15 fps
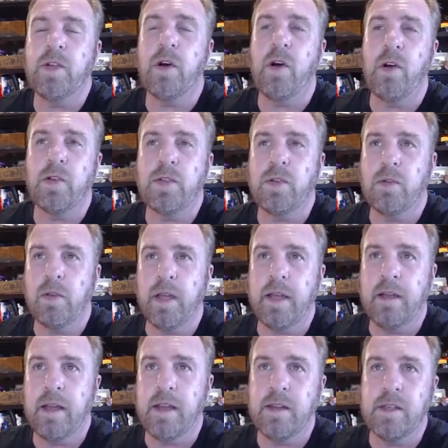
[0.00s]
I'll also
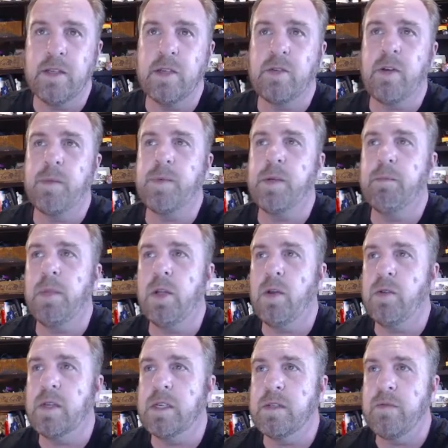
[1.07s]
link in the description
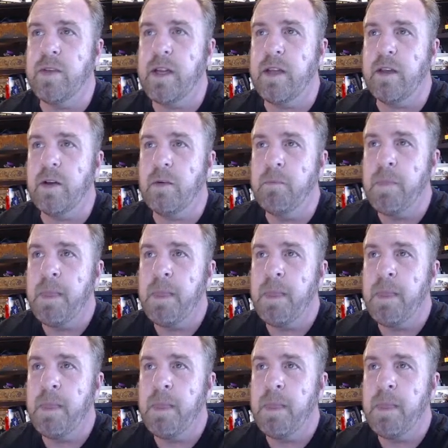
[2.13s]
below this video.